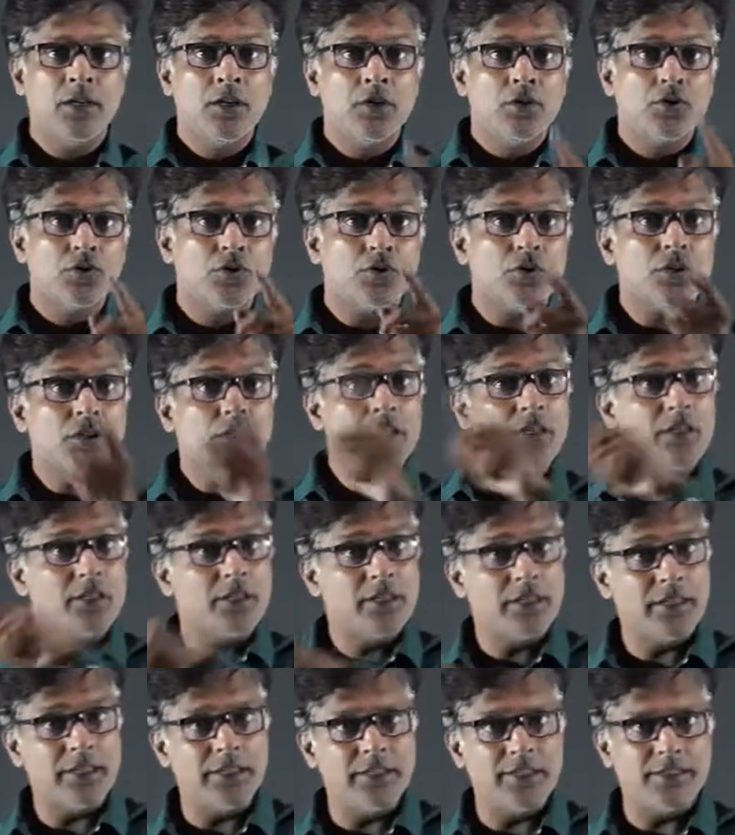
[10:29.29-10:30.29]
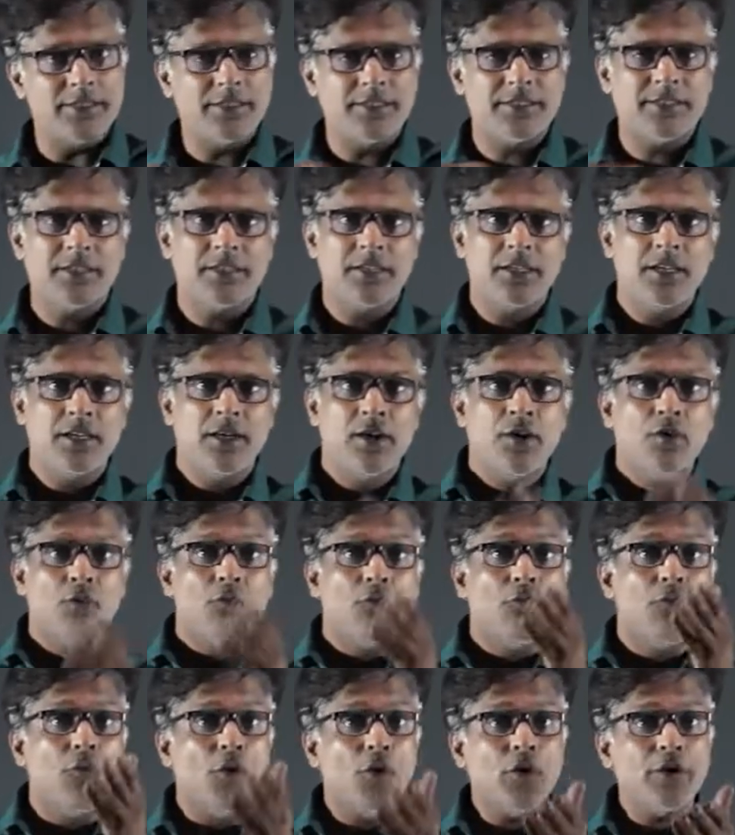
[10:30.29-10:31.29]
So third case,
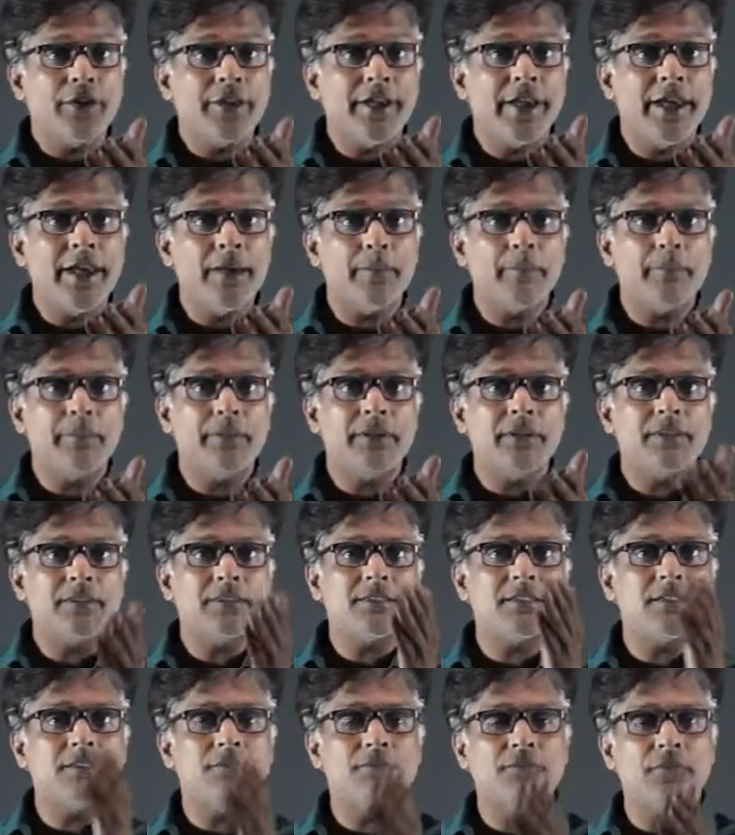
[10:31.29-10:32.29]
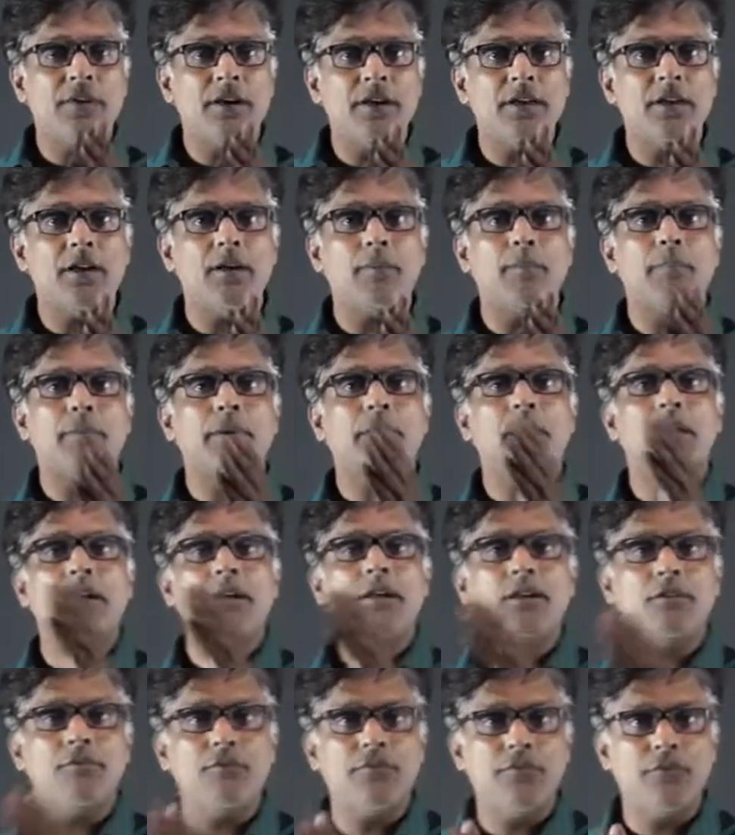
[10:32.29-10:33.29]
what happens if I apply
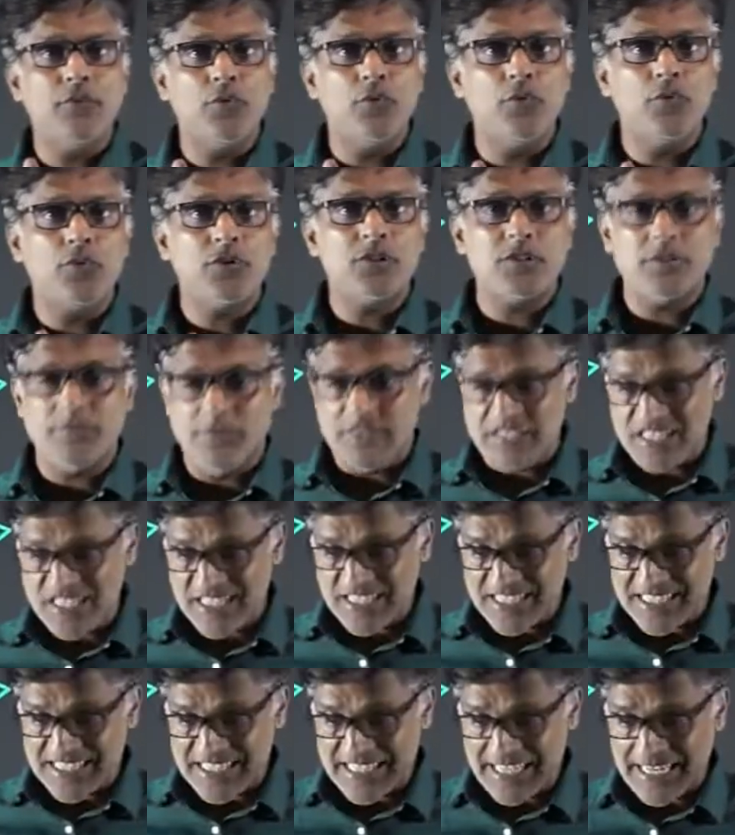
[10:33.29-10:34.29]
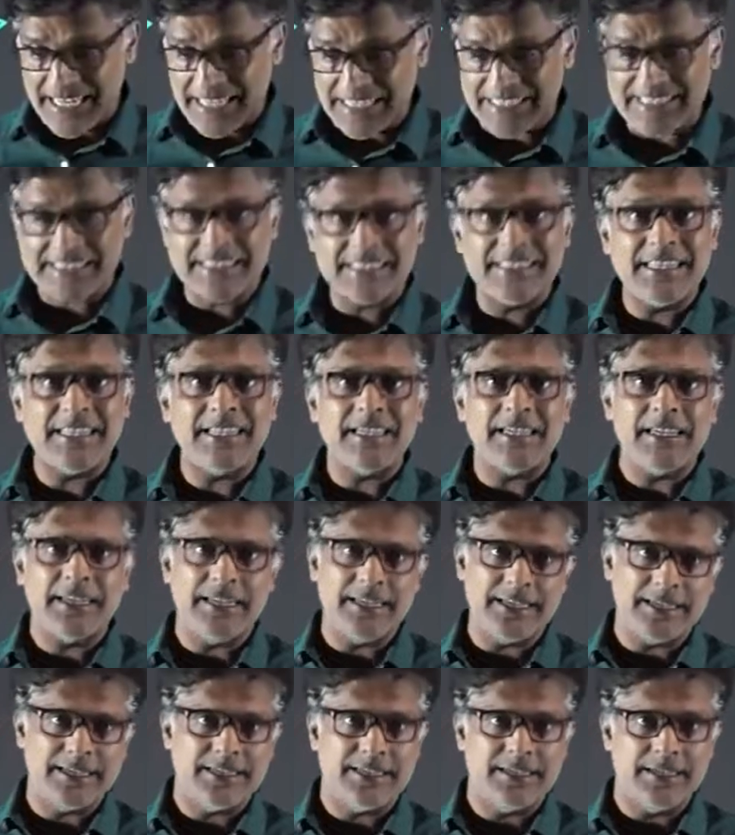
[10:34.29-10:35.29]
a force which is less than
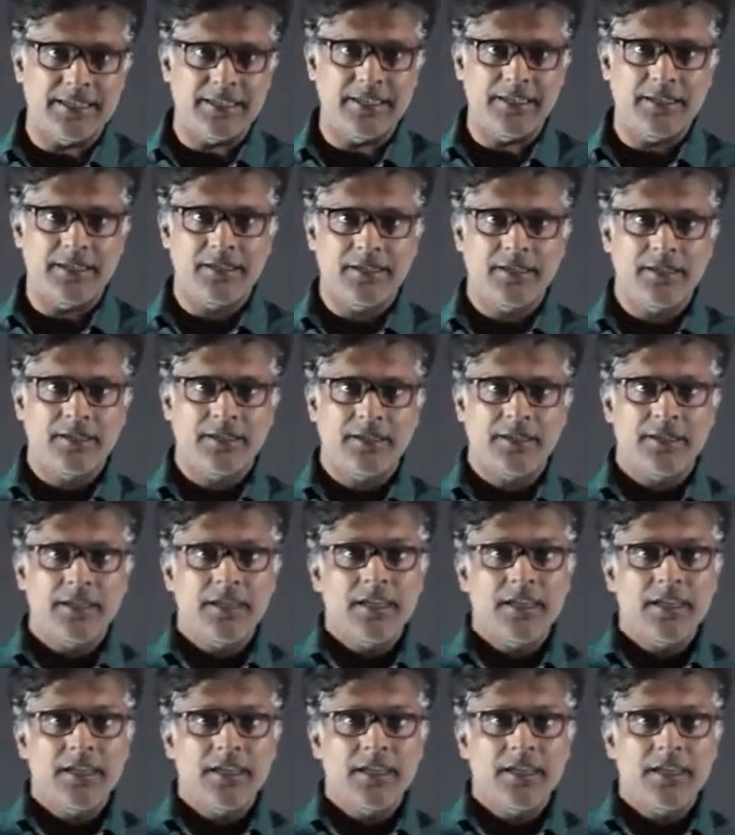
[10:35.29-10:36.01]
80?